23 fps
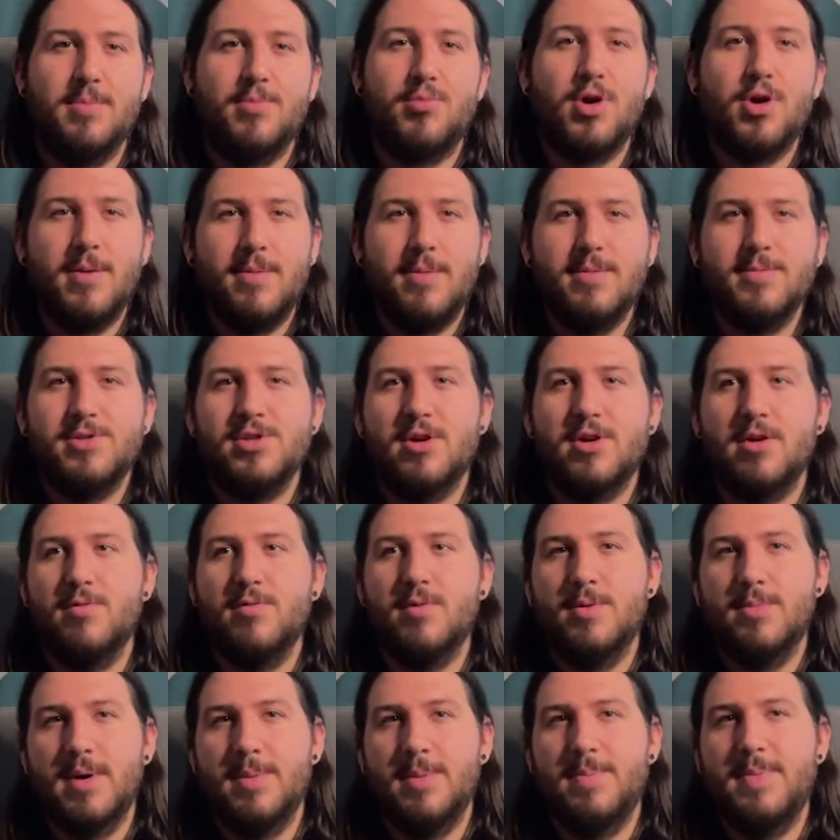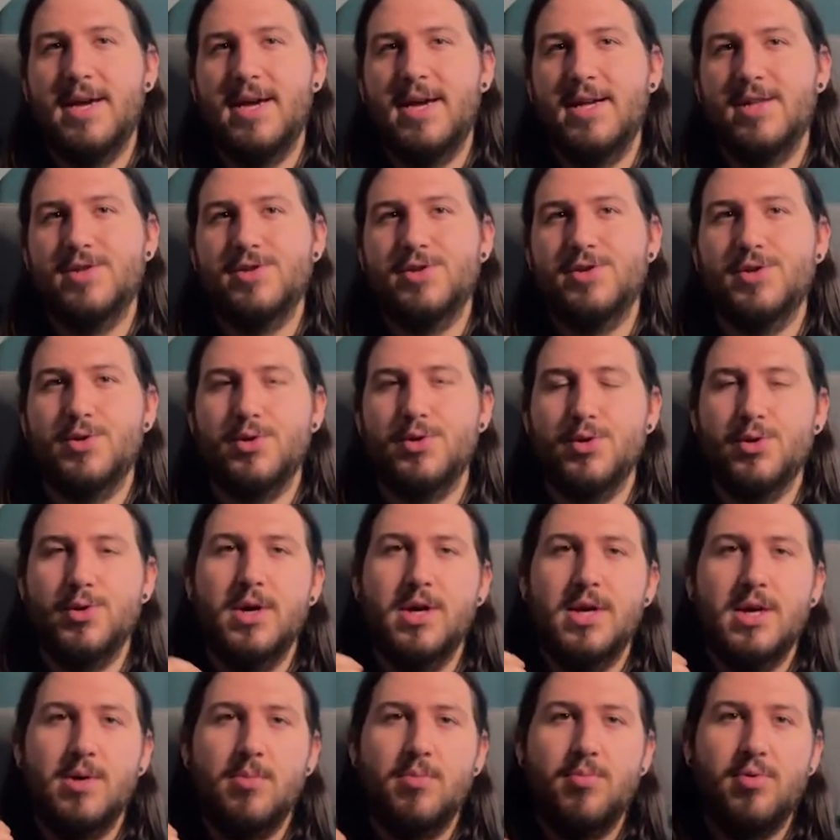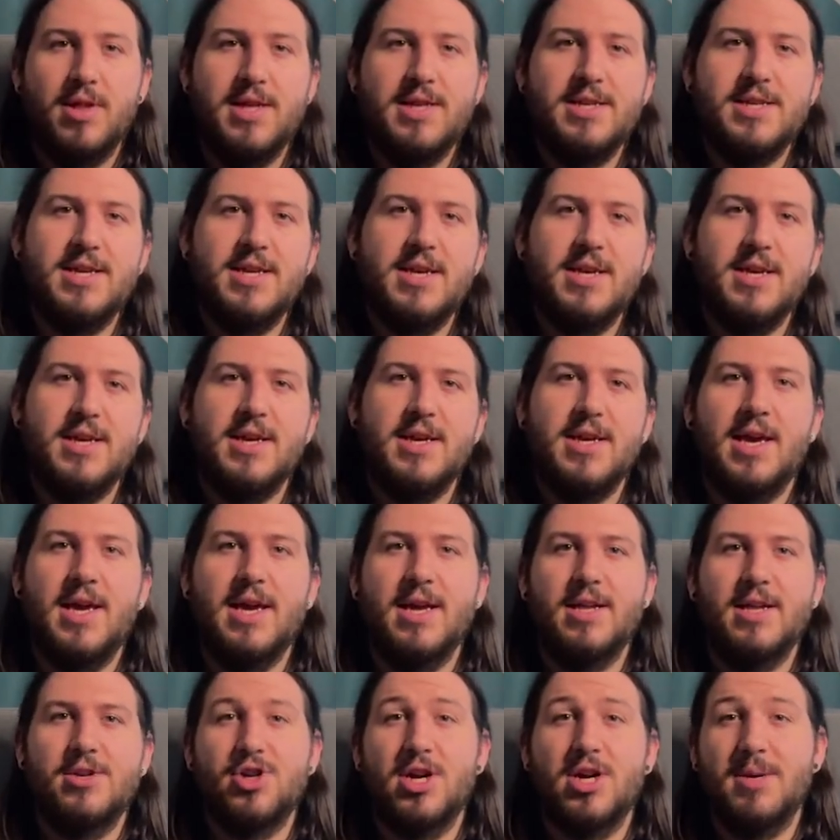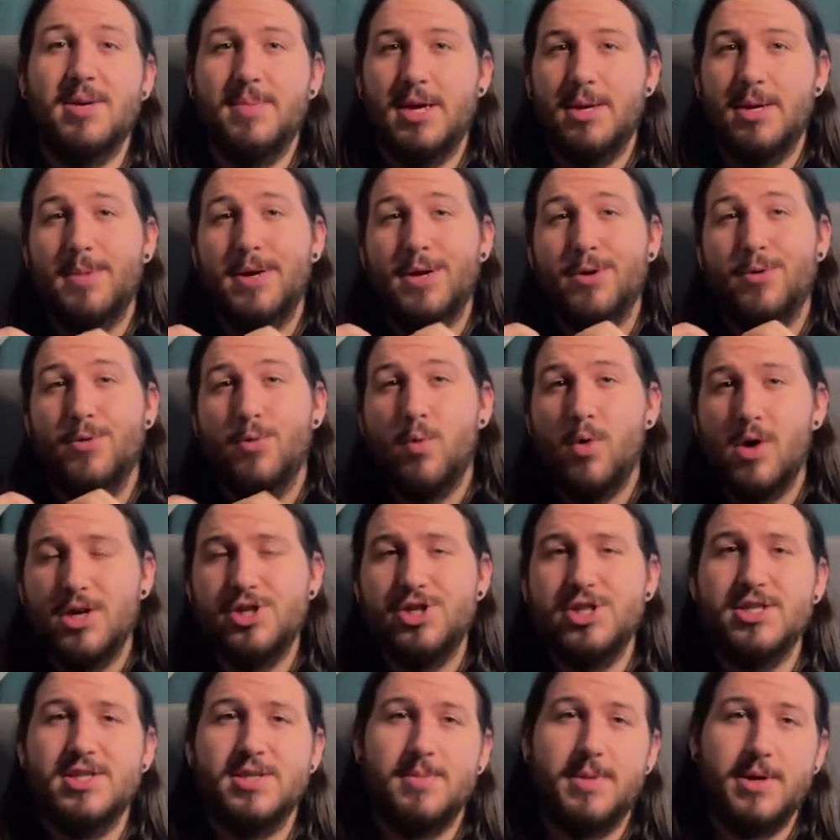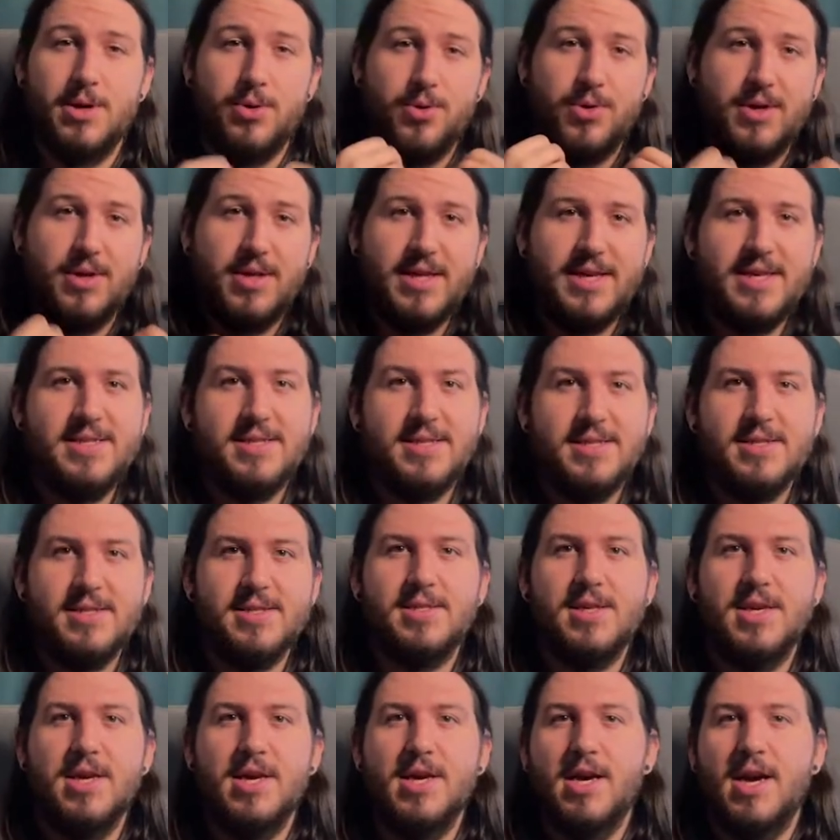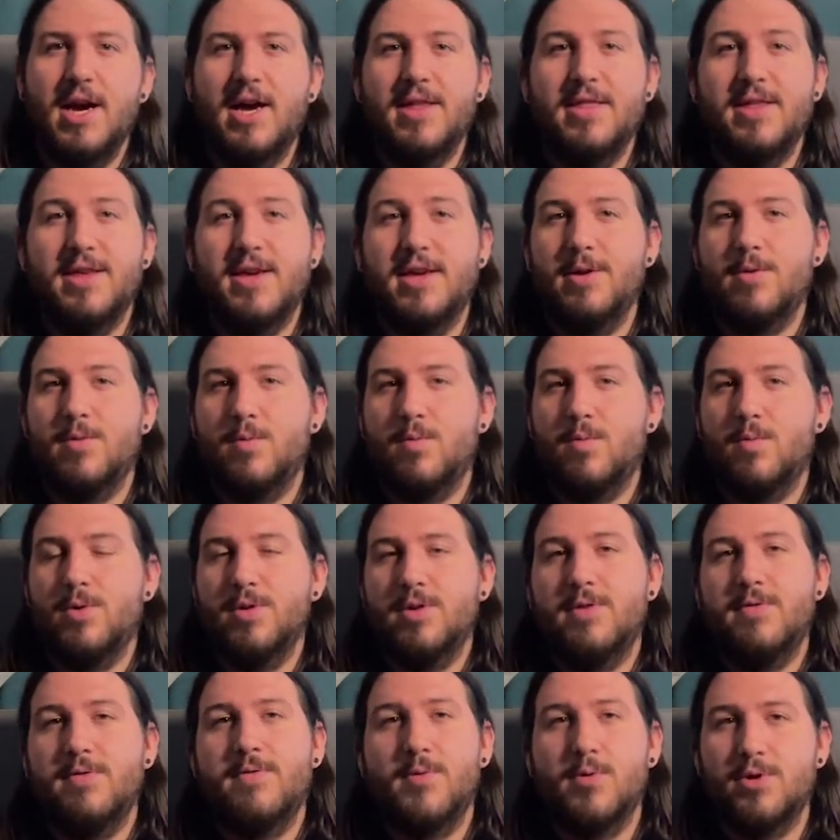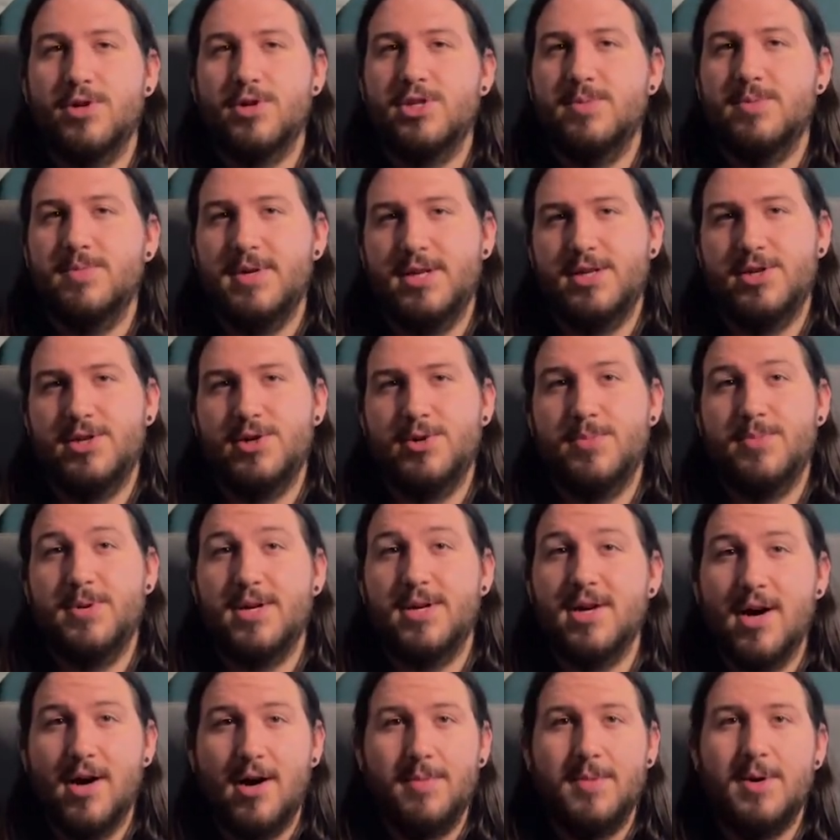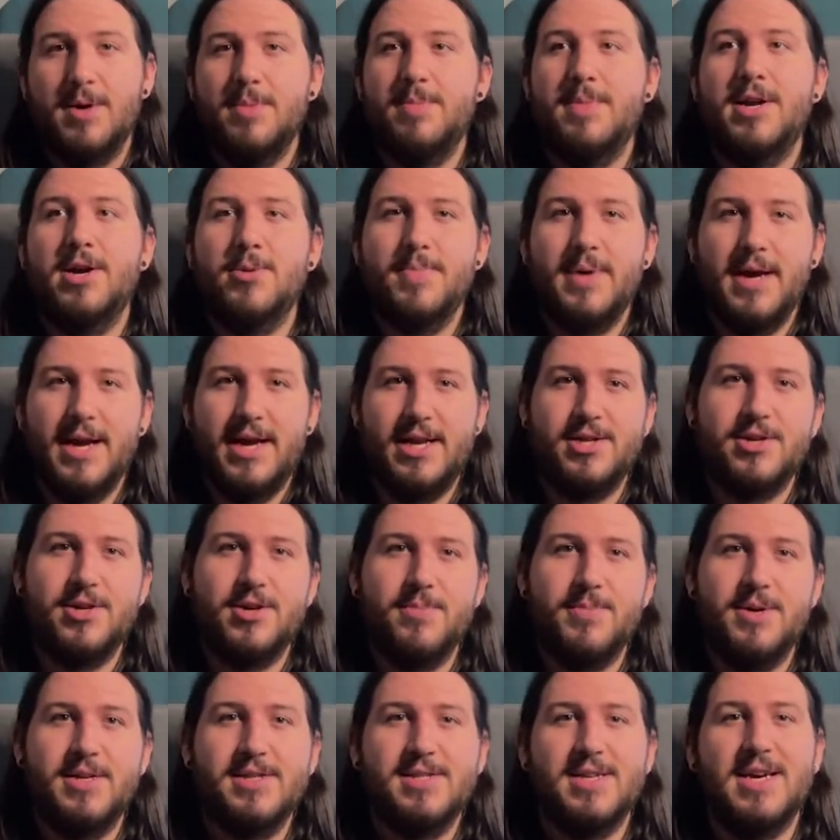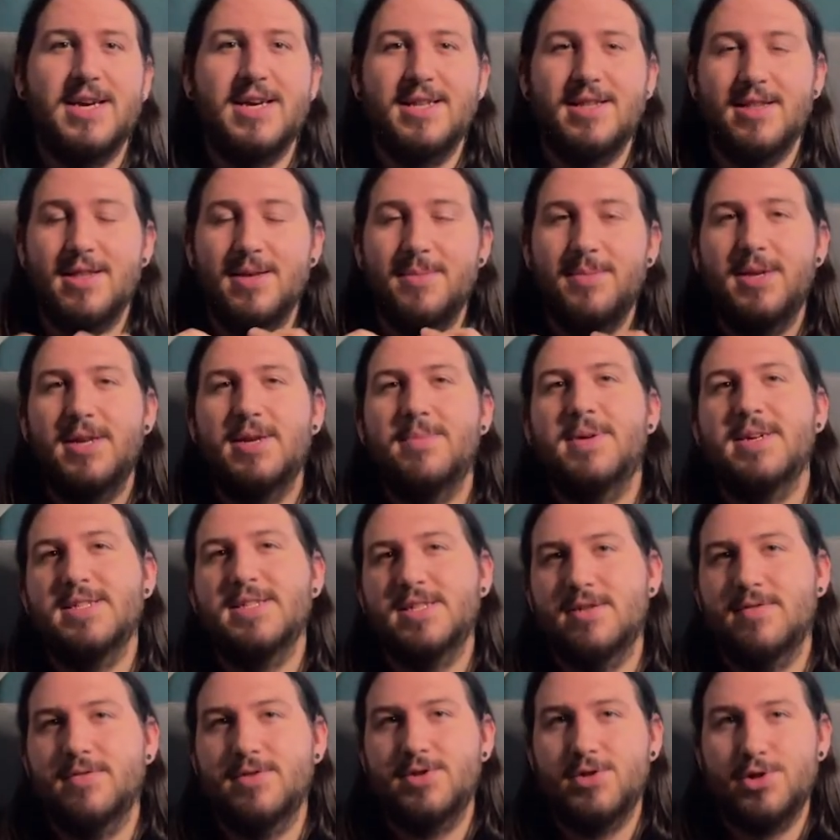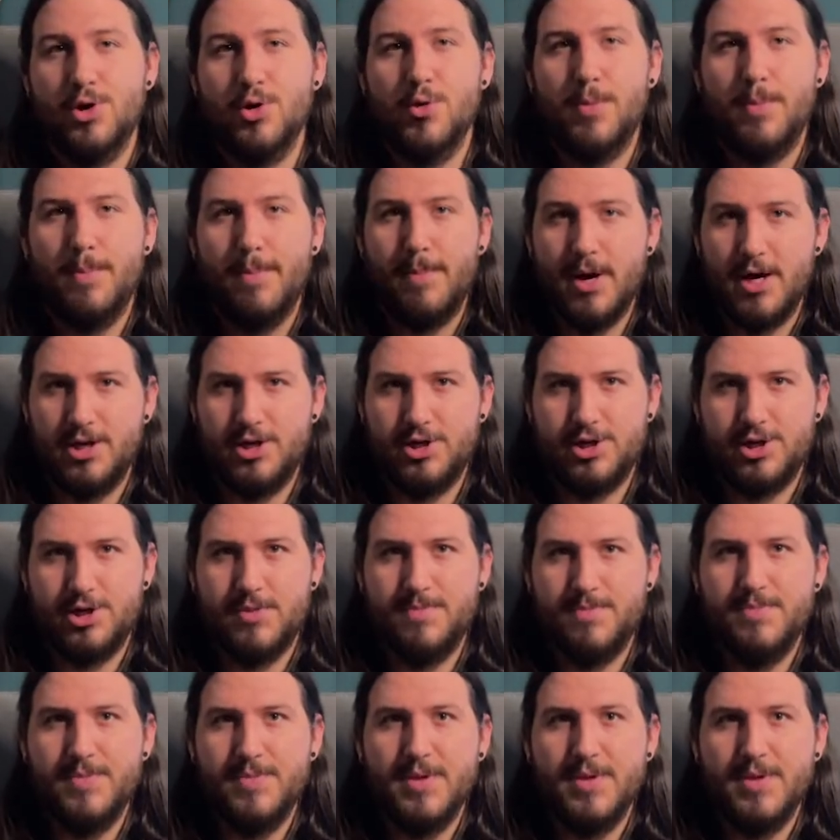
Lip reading: problem solve with my paints through blending and trying to make my own washes and my own glazes. I think it really forced me to become a better painter, because I had limited myself so much.